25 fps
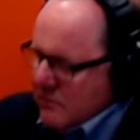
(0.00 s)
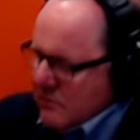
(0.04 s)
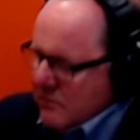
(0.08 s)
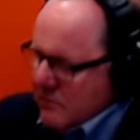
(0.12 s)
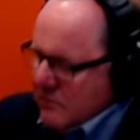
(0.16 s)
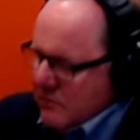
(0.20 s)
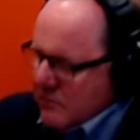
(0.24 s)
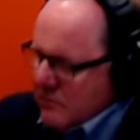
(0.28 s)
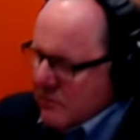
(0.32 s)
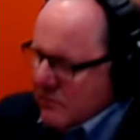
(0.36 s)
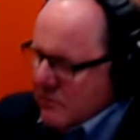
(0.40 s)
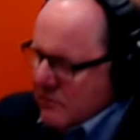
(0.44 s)

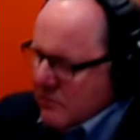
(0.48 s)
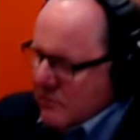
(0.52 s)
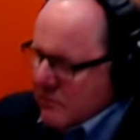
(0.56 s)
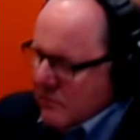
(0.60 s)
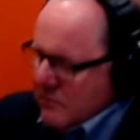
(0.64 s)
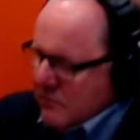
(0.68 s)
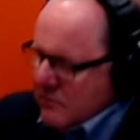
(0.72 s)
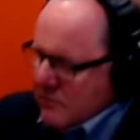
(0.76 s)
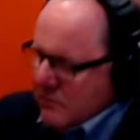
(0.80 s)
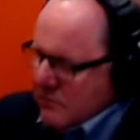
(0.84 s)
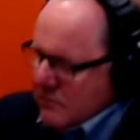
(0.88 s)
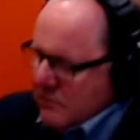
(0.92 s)

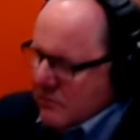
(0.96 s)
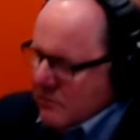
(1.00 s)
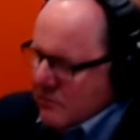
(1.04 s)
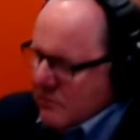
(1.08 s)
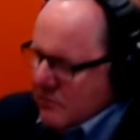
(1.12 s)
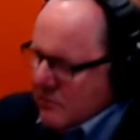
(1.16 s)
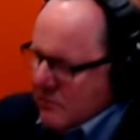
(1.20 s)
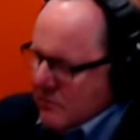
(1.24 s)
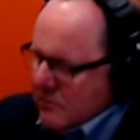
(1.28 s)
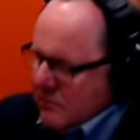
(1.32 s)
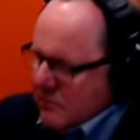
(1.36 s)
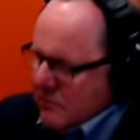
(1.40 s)

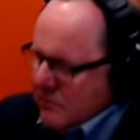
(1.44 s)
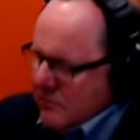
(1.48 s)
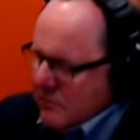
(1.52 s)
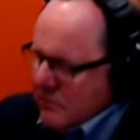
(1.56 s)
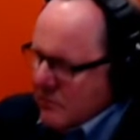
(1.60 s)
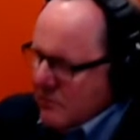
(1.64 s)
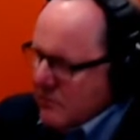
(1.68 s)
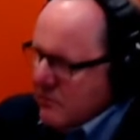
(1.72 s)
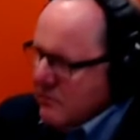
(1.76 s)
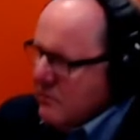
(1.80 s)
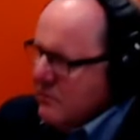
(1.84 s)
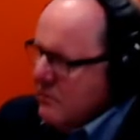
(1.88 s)

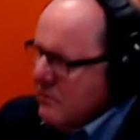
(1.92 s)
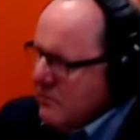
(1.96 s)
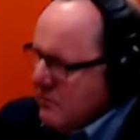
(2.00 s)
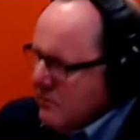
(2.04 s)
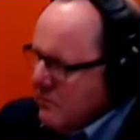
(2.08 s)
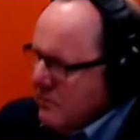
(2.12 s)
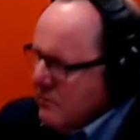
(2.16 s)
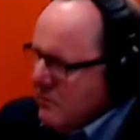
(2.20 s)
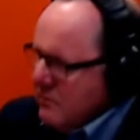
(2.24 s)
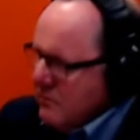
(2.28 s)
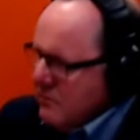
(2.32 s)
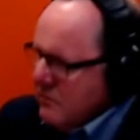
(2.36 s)

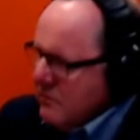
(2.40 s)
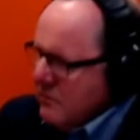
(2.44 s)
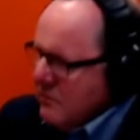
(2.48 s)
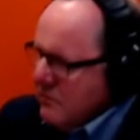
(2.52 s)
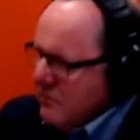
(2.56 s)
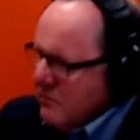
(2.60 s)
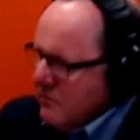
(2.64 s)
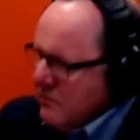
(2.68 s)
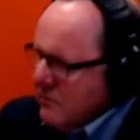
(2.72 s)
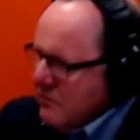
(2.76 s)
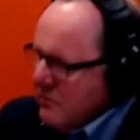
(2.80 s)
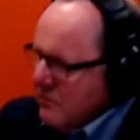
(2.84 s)

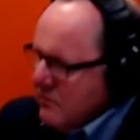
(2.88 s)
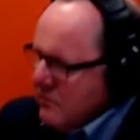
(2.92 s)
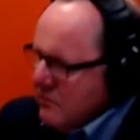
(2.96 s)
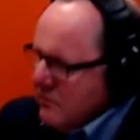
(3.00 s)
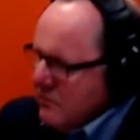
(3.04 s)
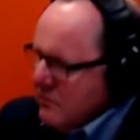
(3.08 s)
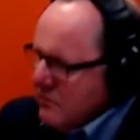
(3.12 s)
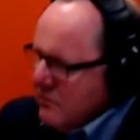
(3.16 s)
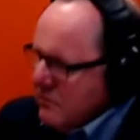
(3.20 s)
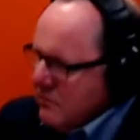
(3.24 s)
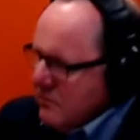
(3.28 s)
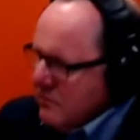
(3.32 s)

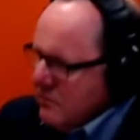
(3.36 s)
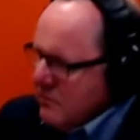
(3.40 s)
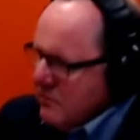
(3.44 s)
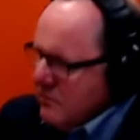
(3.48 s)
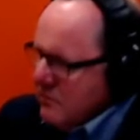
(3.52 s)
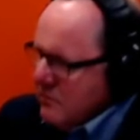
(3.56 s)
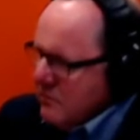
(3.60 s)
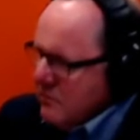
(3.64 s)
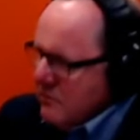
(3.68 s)
[no speech]